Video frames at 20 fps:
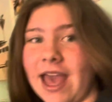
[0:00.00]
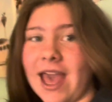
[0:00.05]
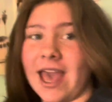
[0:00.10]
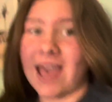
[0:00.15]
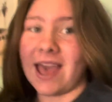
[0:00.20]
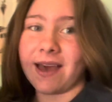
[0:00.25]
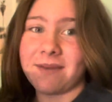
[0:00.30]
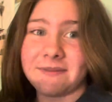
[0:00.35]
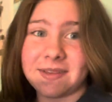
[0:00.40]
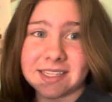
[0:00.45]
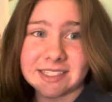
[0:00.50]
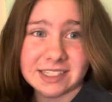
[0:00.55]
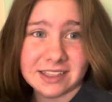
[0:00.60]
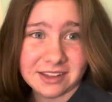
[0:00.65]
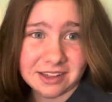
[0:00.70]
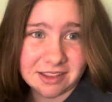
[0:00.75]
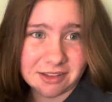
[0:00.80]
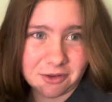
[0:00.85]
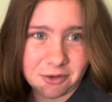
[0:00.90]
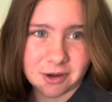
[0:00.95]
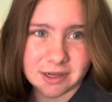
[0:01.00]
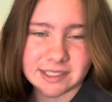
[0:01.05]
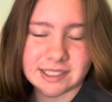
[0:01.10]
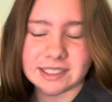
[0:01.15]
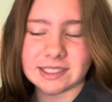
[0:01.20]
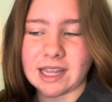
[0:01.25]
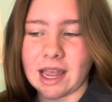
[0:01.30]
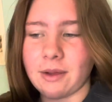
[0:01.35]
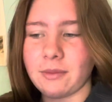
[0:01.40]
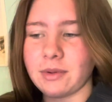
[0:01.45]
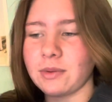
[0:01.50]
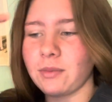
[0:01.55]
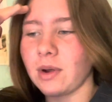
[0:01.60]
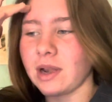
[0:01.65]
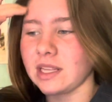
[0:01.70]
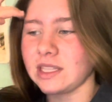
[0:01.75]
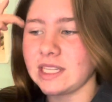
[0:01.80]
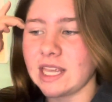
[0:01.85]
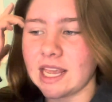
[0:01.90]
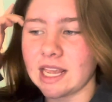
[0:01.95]
and basically the courses I would want
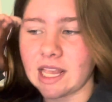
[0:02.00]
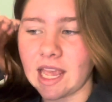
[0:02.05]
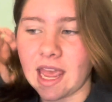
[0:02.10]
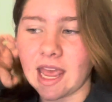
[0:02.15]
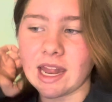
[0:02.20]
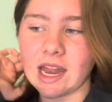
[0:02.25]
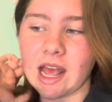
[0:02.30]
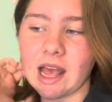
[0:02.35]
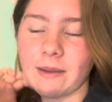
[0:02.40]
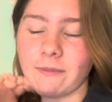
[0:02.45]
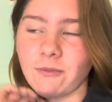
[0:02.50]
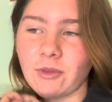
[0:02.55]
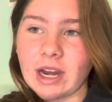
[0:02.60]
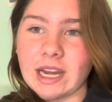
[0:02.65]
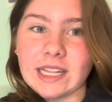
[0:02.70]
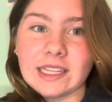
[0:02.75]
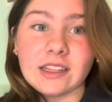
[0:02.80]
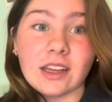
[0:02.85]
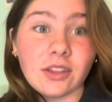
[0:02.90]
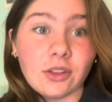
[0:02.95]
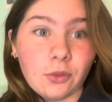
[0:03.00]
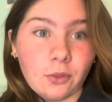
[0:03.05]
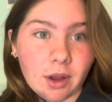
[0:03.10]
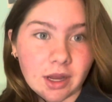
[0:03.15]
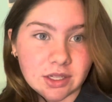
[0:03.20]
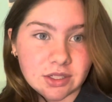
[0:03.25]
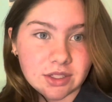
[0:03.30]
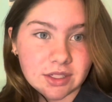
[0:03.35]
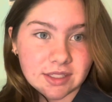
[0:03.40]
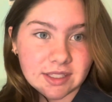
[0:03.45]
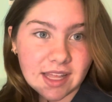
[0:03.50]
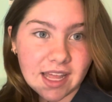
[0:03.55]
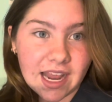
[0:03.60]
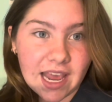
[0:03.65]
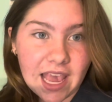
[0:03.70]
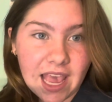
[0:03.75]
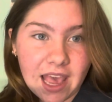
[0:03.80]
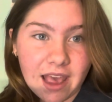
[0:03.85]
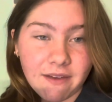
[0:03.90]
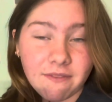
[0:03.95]
to take, and I'm writing down the questions that I
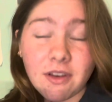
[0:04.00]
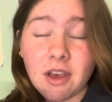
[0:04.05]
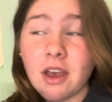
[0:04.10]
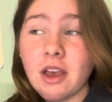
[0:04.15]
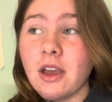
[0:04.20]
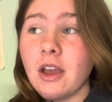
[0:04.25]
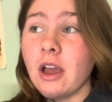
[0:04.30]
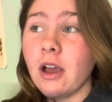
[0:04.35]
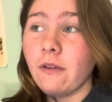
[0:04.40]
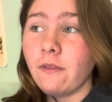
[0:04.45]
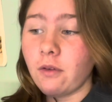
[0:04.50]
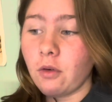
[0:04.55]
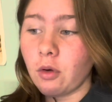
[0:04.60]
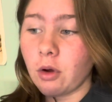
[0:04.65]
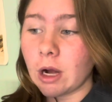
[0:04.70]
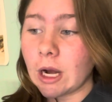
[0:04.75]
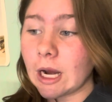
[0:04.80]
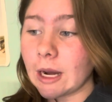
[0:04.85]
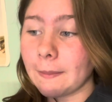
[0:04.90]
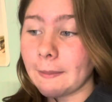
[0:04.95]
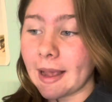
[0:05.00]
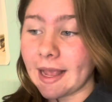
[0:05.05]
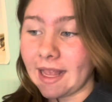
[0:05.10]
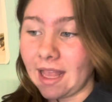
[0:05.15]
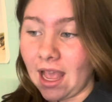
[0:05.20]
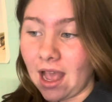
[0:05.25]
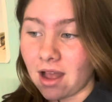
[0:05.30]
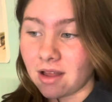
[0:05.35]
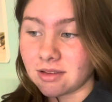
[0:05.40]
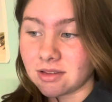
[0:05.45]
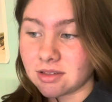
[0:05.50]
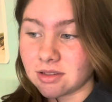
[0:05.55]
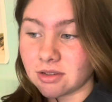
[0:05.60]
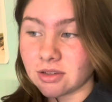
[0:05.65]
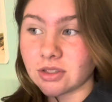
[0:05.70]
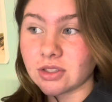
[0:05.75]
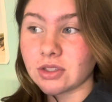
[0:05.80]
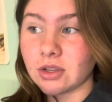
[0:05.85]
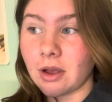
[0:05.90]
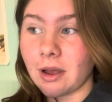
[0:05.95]
have for my counselor.
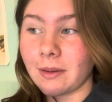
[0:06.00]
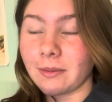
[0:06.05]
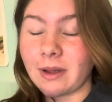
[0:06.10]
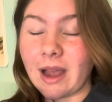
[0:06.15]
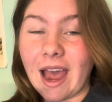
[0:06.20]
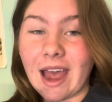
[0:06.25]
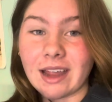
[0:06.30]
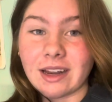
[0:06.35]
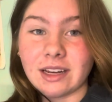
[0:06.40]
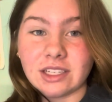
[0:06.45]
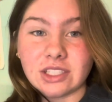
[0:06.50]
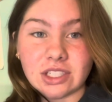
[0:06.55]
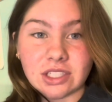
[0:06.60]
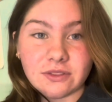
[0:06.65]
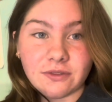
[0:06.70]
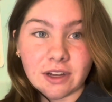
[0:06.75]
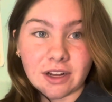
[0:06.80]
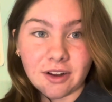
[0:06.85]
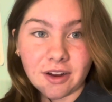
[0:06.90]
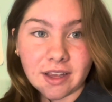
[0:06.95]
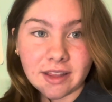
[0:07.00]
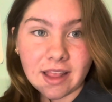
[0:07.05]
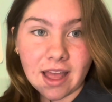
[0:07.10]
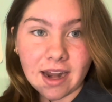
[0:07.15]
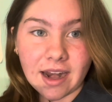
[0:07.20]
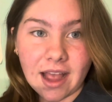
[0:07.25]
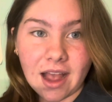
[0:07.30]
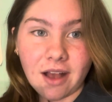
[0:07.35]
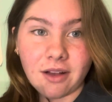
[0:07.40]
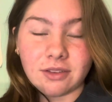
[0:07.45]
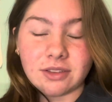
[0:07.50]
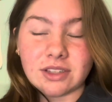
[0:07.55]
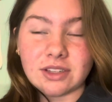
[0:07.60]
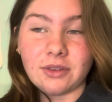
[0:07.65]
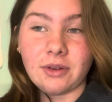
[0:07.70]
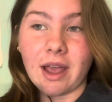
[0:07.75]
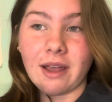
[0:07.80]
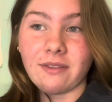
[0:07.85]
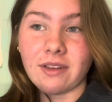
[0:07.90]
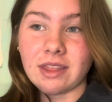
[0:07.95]
So I'm kind of just figuring that out. So
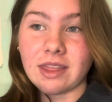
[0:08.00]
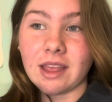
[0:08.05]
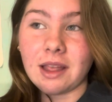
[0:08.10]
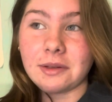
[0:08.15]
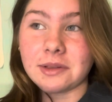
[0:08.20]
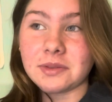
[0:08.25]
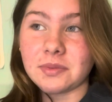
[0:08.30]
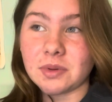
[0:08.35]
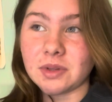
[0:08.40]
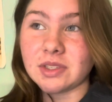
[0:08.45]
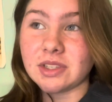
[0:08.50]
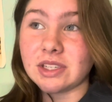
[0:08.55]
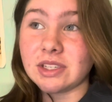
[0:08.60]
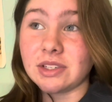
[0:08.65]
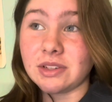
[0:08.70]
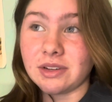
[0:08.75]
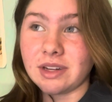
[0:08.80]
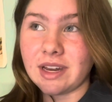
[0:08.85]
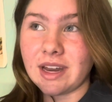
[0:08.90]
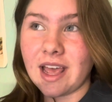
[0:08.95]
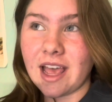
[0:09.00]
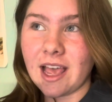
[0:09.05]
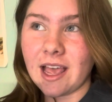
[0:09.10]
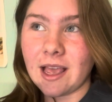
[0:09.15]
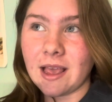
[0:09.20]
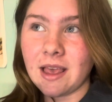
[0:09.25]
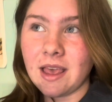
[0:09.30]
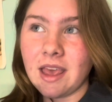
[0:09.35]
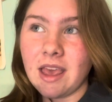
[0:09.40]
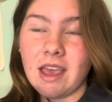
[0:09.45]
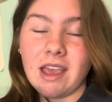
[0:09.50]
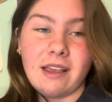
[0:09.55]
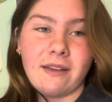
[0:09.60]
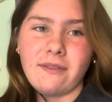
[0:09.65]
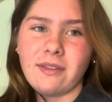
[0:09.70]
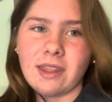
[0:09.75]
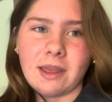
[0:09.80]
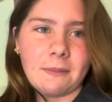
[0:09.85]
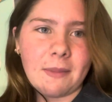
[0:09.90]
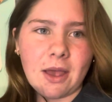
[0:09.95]
everything I was supposed to do today, even
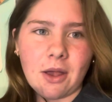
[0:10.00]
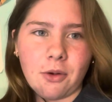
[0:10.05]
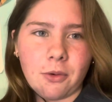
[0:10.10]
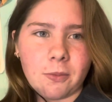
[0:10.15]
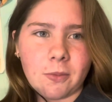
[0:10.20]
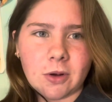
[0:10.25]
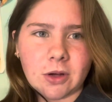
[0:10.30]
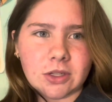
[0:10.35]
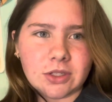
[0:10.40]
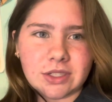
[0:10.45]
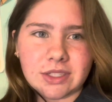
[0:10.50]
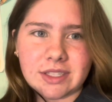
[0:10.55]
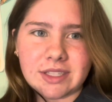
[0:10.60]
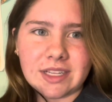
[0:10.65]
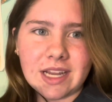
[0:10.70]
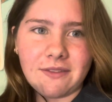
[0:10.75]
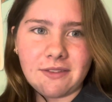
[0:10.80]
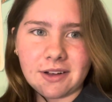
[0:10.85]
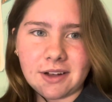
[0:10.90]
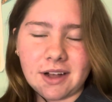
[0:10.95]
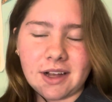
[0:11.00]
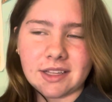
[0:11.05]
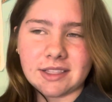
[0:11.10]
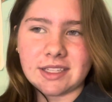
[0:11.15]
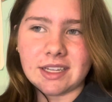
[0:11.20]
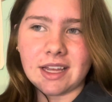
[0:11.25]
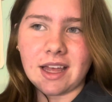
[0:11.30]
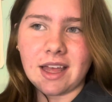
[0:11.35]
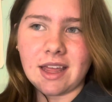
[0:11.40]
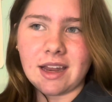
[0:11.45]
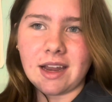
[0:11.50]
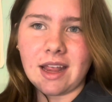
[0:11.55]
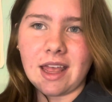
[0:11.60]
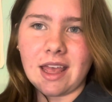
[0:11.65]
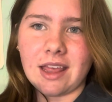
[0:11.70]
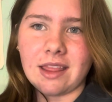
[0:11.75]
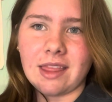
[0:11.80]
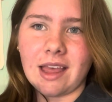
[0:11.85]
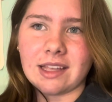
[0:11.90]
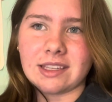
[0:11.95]
like my homework, just never got done,
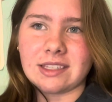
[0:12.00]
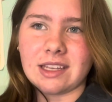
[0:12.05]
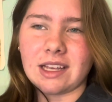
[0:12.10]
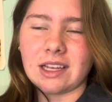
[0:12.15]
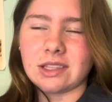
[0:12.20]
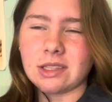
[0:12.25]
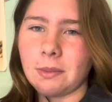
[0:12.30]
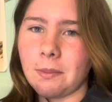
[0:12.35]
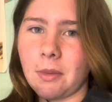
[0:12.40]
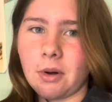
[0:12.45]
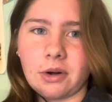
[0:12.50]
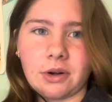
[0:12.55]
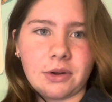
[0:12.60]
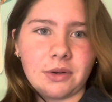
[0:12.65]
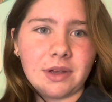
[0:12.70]
and that's like a tomorrow